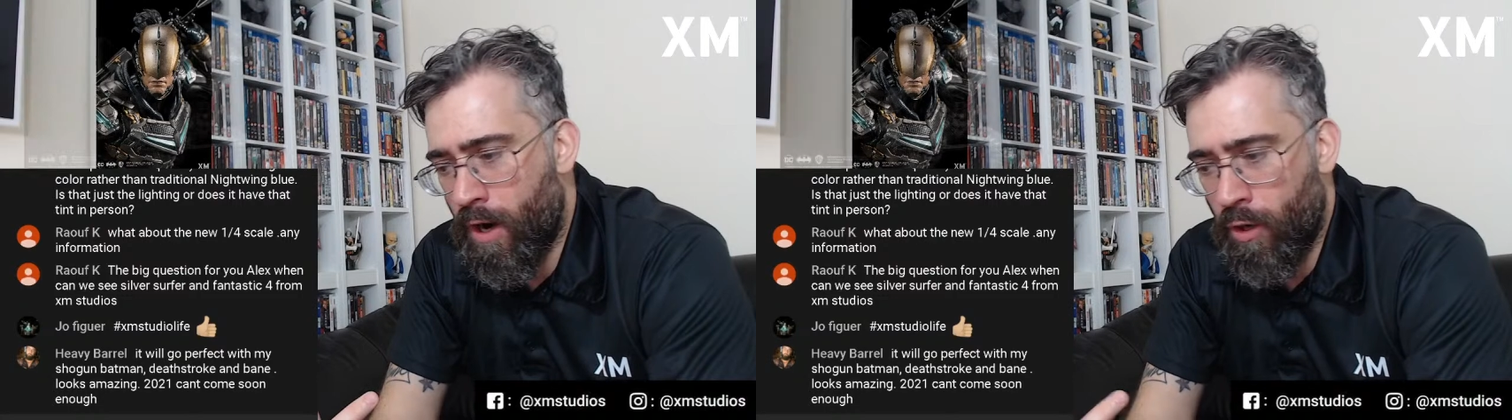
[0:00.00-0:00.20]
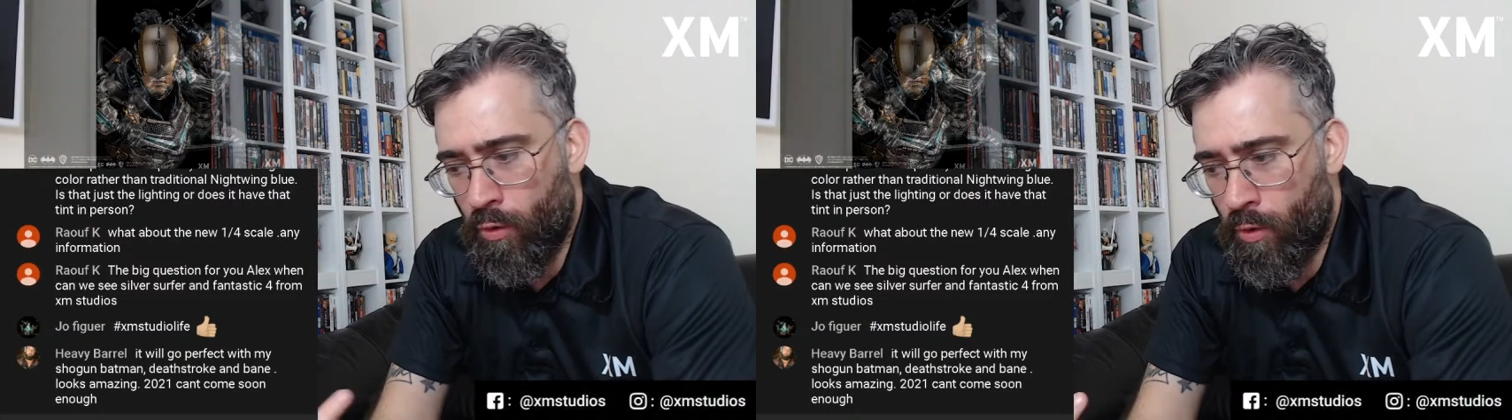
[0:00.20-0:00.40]

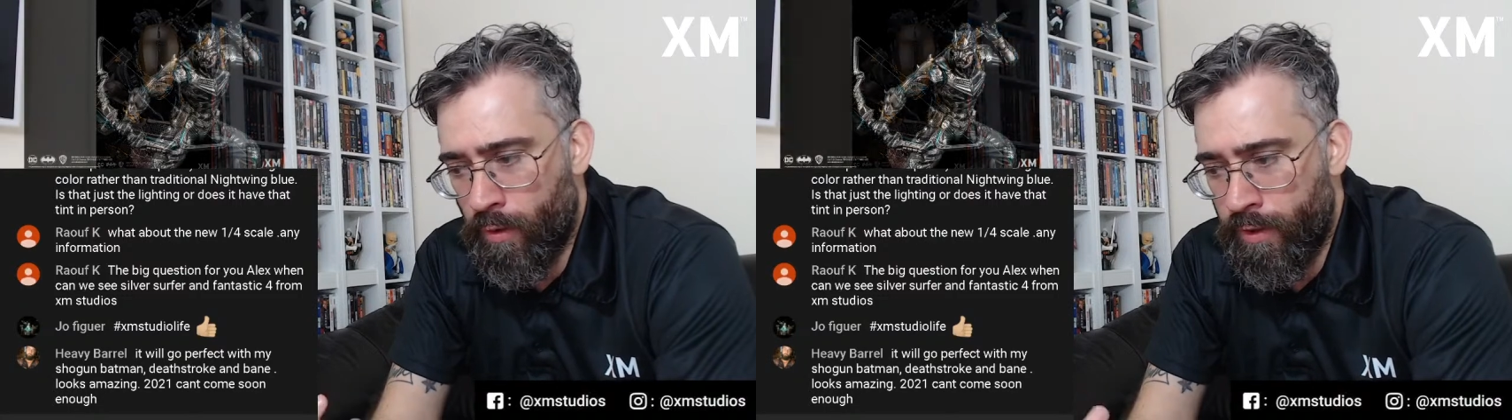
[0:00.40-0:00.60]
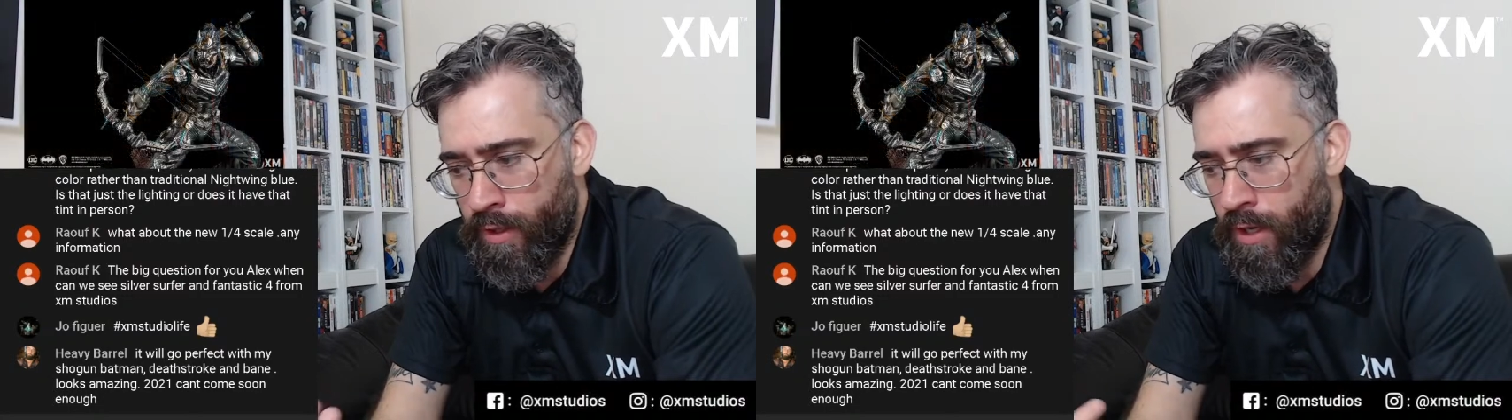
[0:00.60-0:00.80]
Lord,
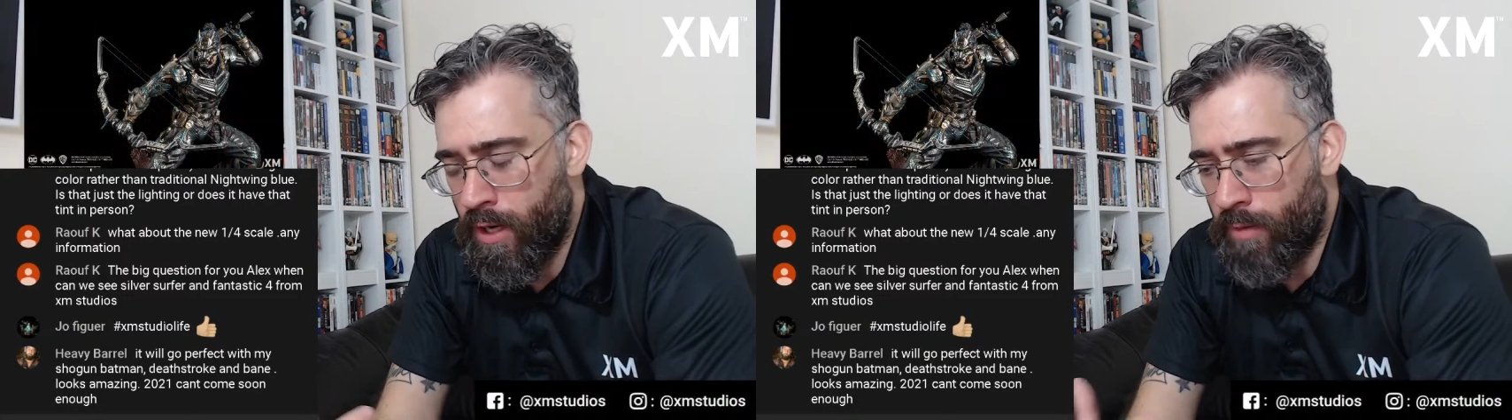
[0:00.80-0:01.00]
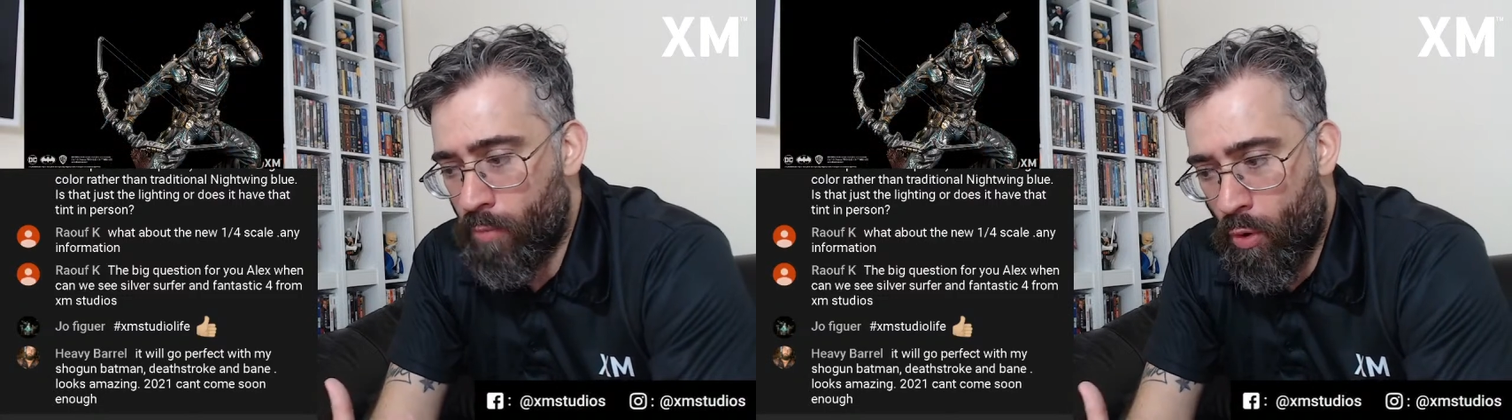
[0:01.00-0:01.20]

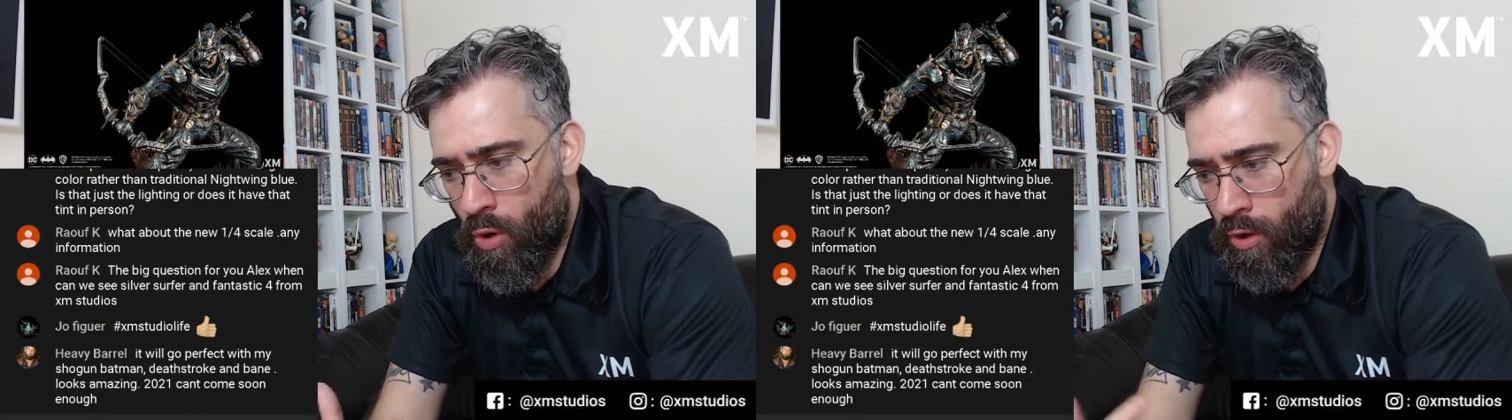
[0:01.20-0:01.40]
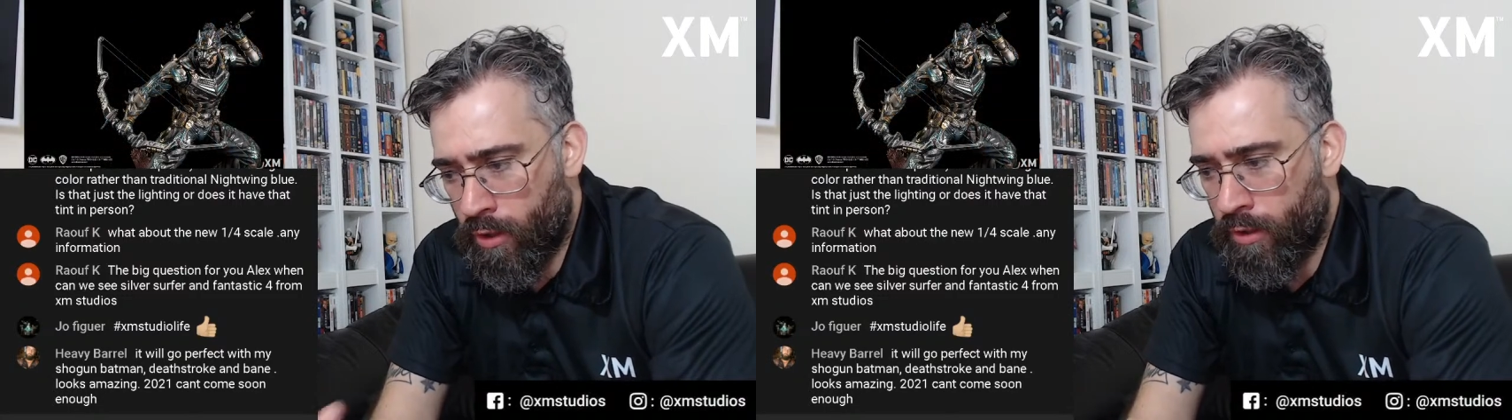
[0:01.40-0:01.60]

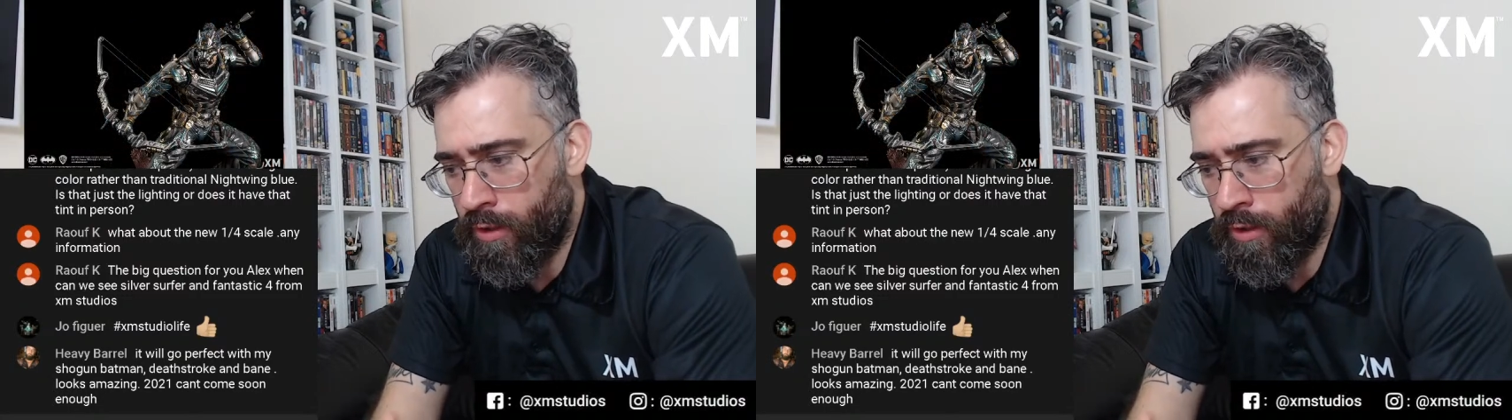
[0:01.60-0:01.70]
Morg.